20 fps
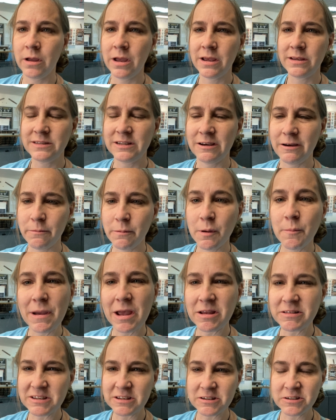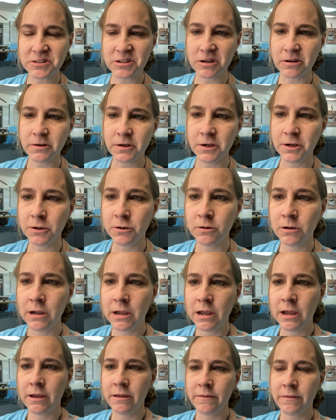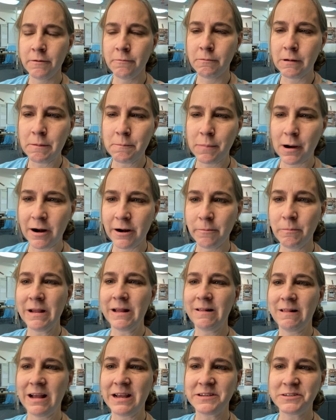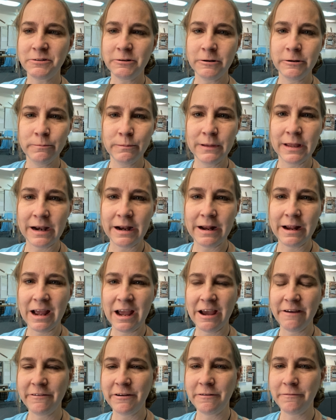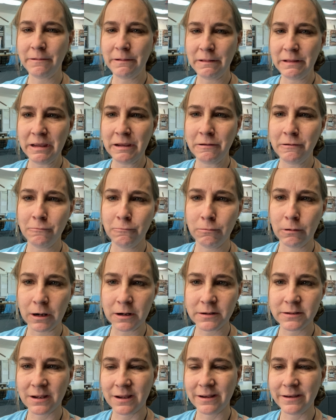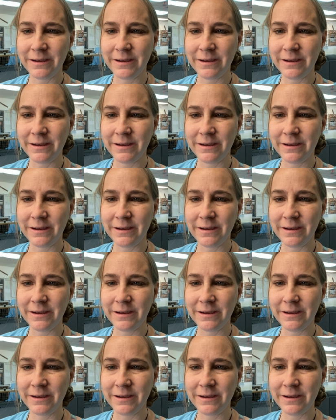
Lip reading: So I'm about to show you the one part of my classroom that I haven't really worked on